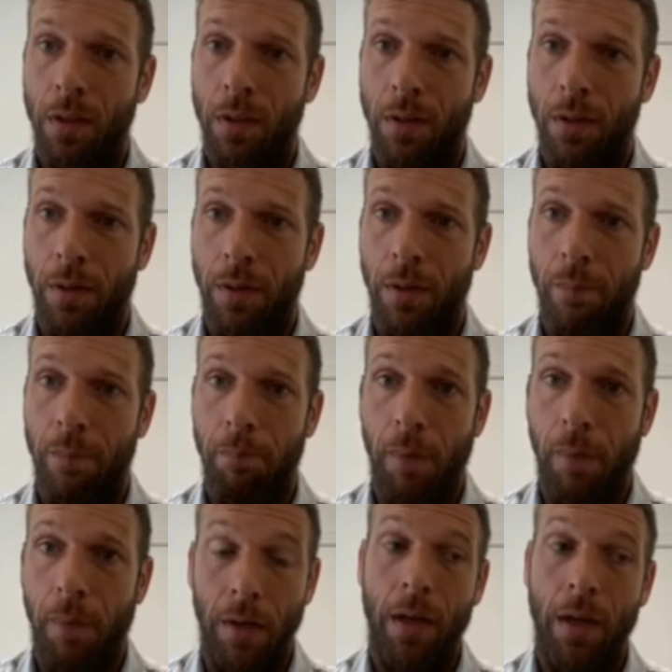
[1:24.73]
Um,
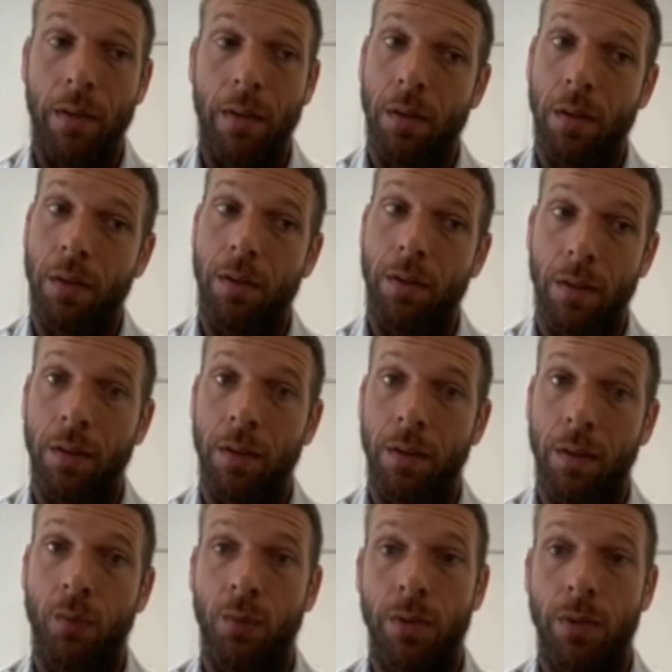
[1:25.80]
I got there and
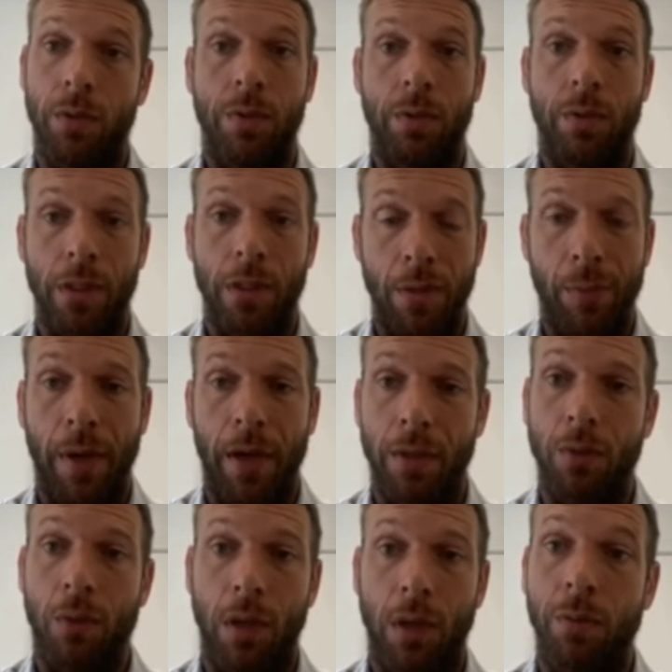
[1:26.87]
it, it was as bad
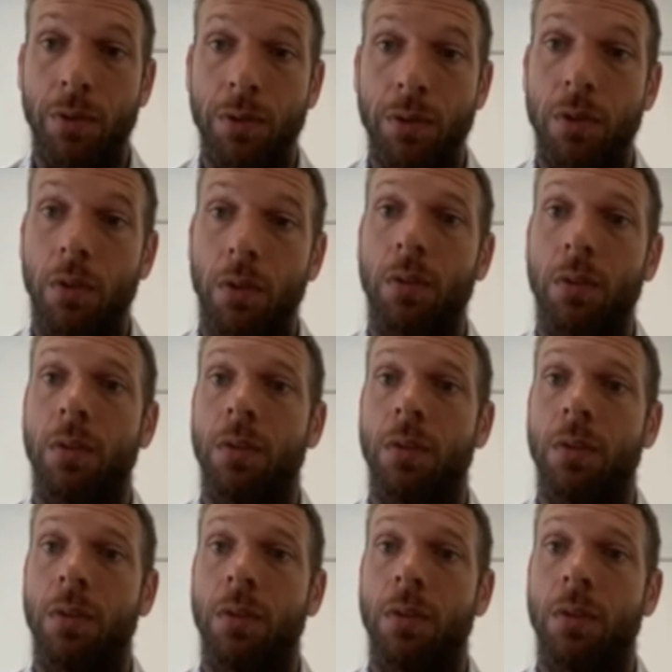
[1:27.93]
as what I was told.